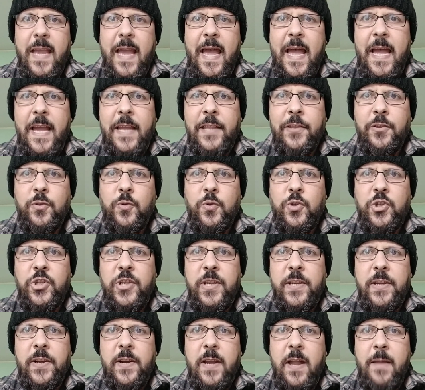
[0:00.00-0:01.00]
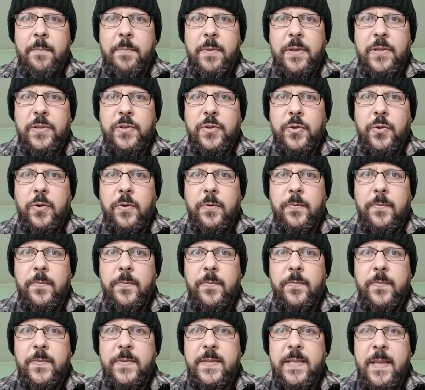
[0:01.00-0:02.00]
and to share a bit of
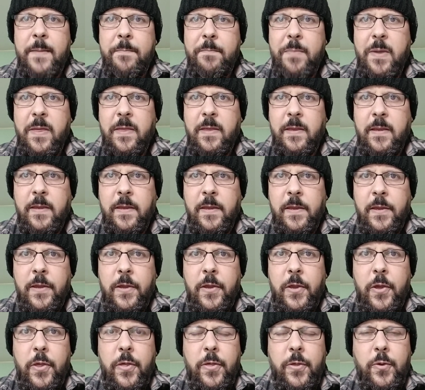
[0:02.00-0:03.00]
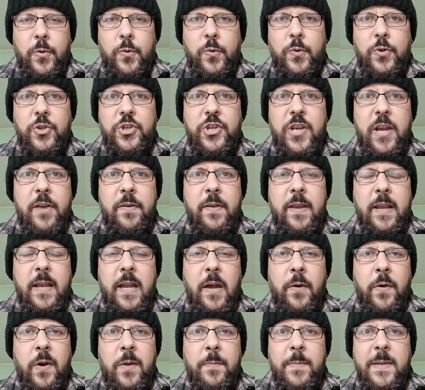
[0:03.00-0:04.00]
sympathy through sharing
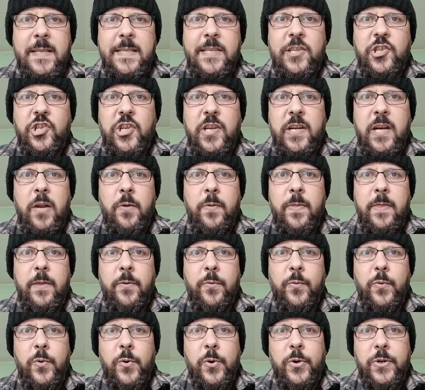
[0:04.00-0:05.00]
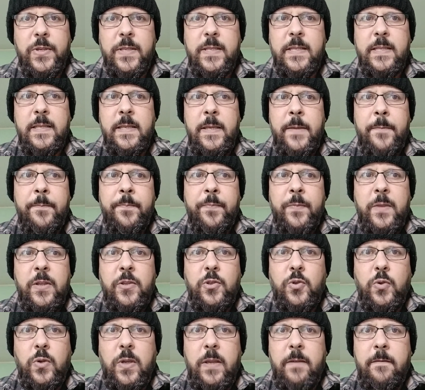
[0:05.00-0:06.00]
our message around the world,
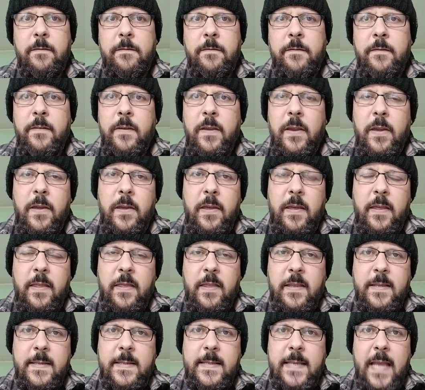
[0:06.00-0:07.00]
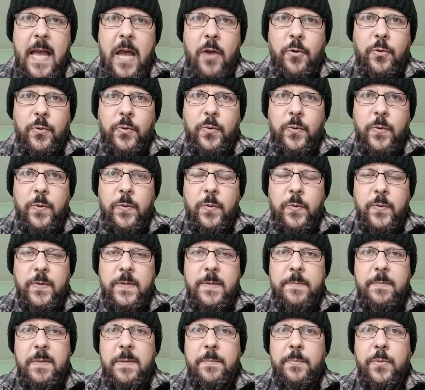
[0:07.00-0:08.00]
to give the sound of
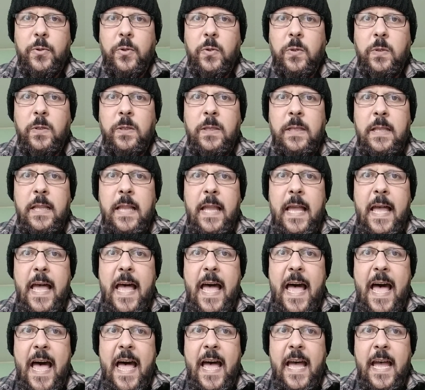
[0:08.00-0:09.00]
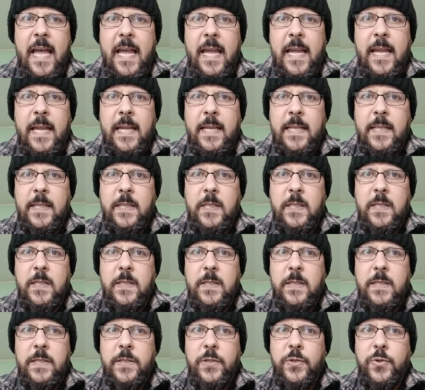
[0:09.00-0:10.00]
those people and
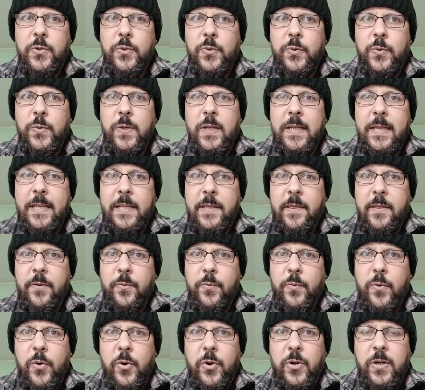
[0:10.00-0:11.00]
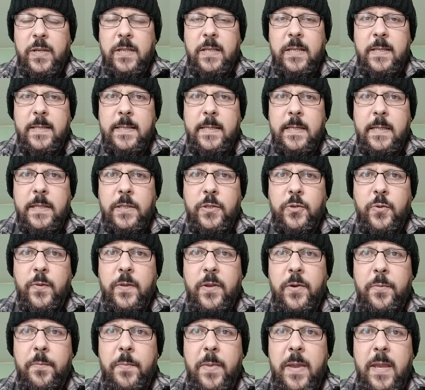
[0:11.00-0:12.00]
to let the world listen to
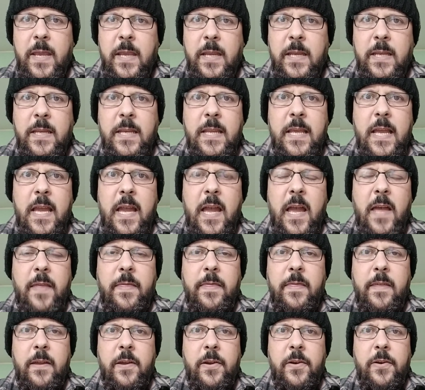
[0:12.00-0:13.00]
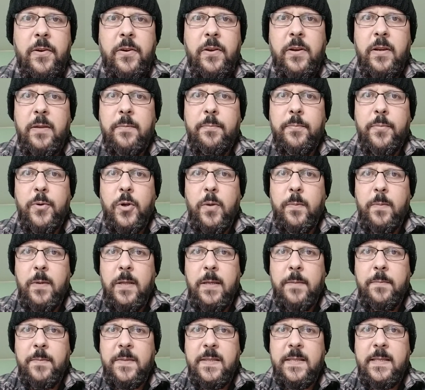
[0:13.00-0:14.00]
their pain and their
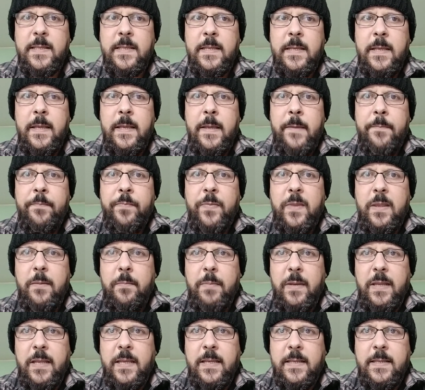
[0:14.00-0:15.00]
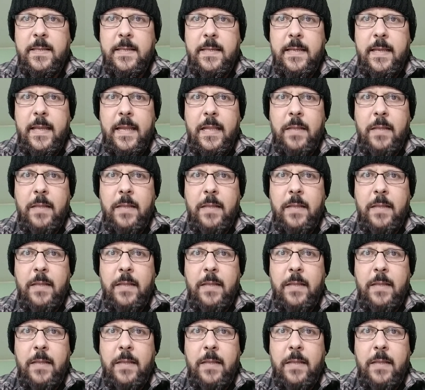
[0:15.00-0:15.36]
problems please